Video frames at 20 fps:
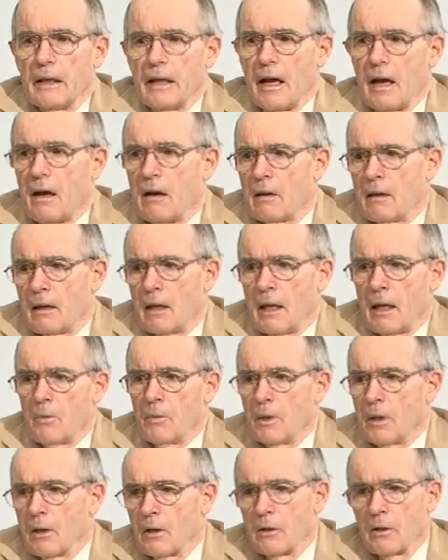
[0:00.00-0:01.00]
Now, I
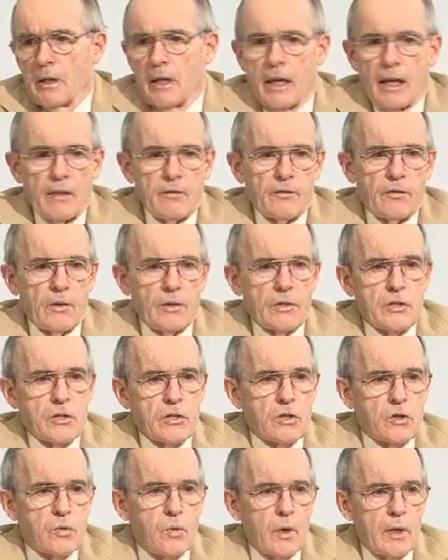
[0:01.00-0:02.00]
want to look at
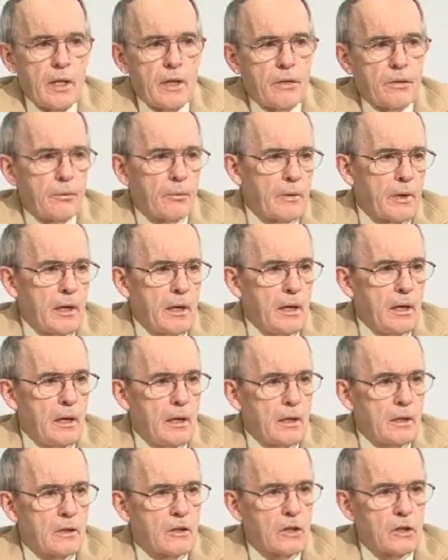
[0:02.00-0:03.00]
verses
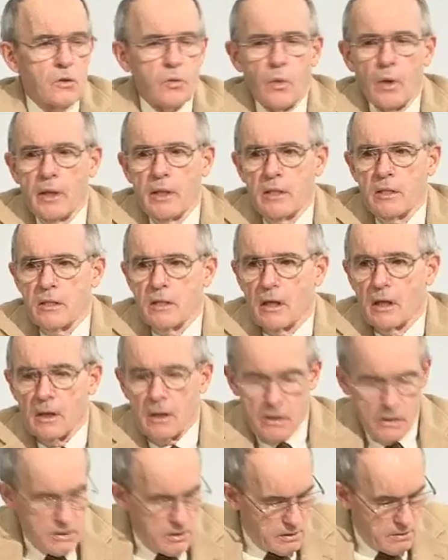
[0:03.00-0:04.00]
23 to
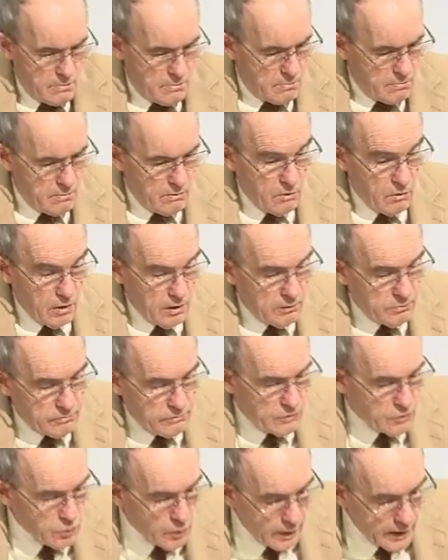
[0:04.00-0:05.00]
26, or
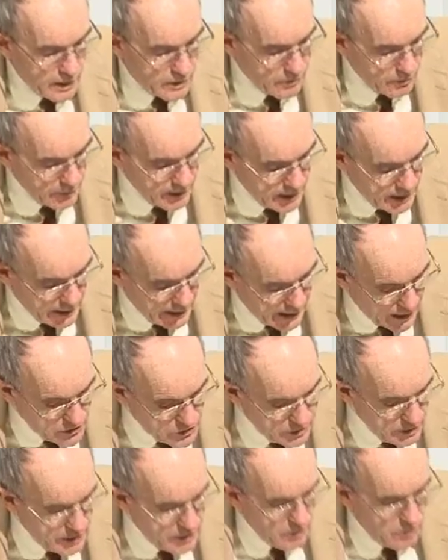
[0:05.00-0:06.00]
23 and
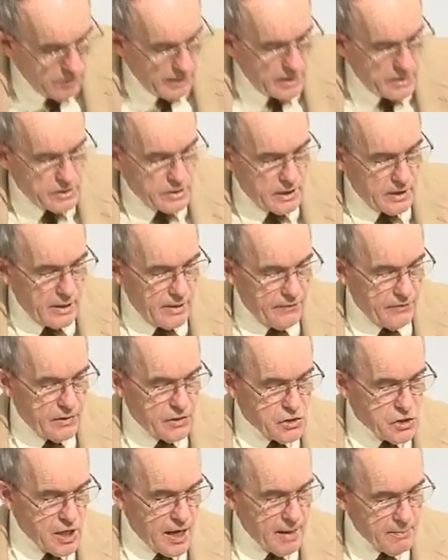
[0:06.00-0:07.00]
actually the rest of
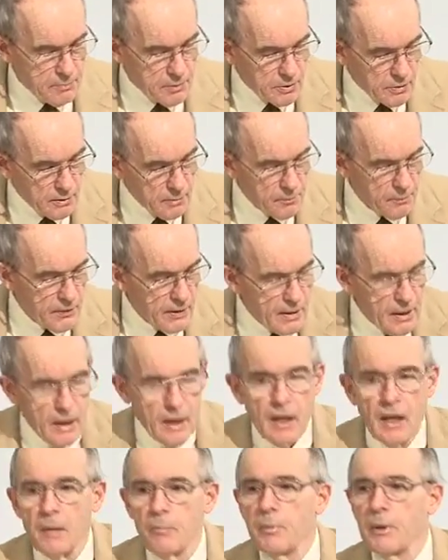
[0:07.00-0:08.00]
the chapter,
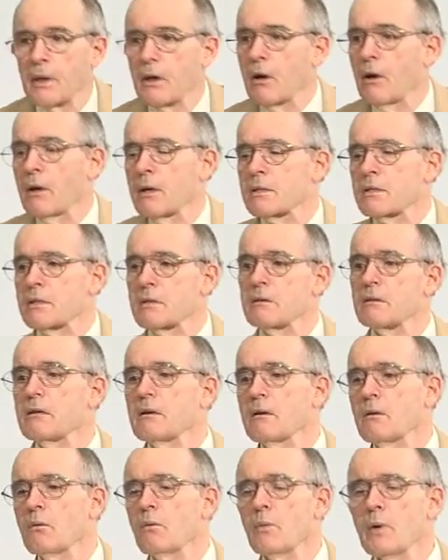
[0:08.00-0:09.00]
because
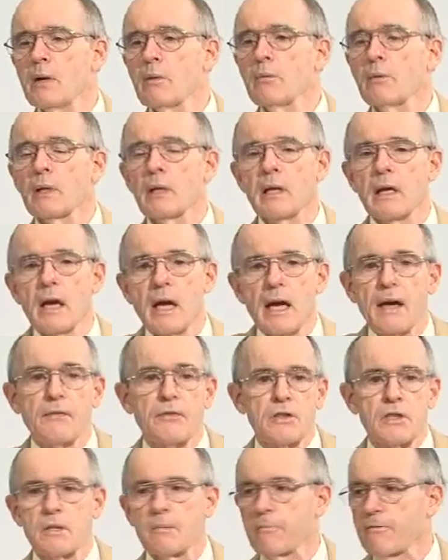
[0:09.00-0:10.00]
we really
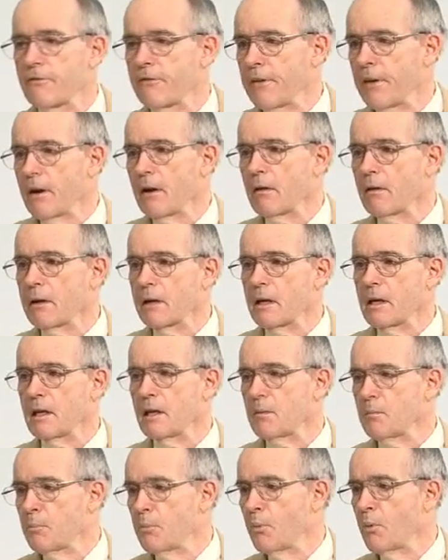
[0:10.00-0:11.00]
have some very
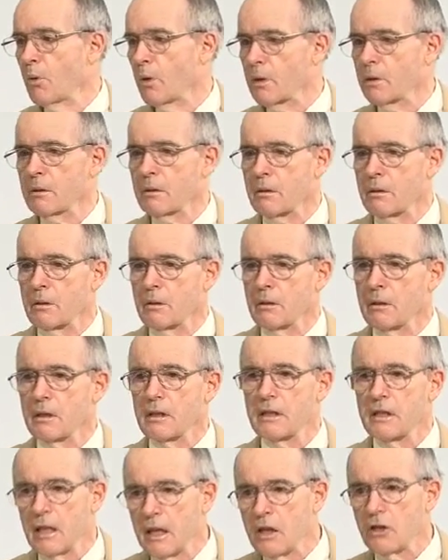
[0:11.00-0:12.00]
important
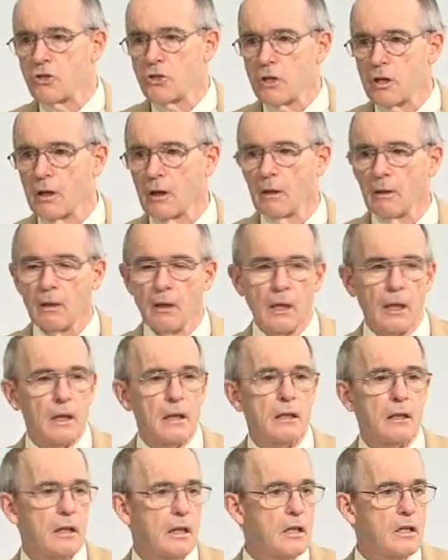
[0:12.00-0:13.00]
teaching
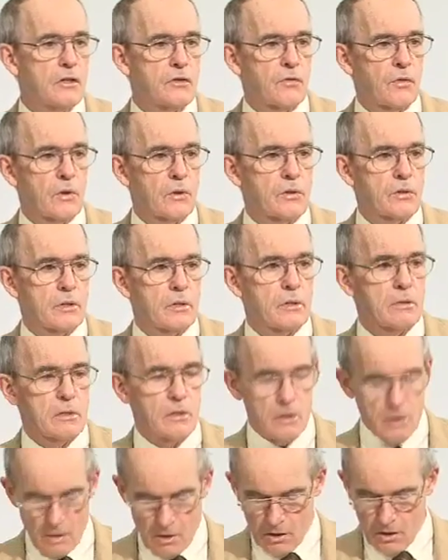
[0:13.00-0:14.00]
in these
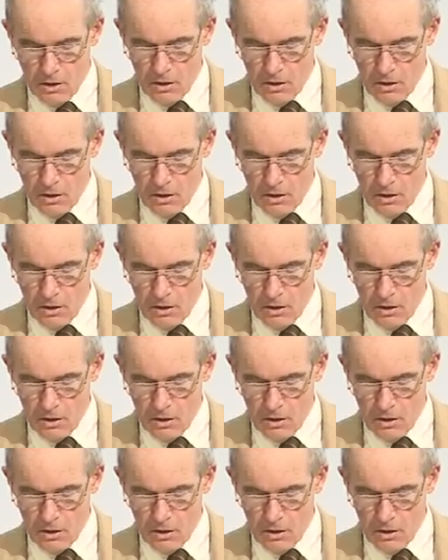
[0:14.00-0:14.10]
verses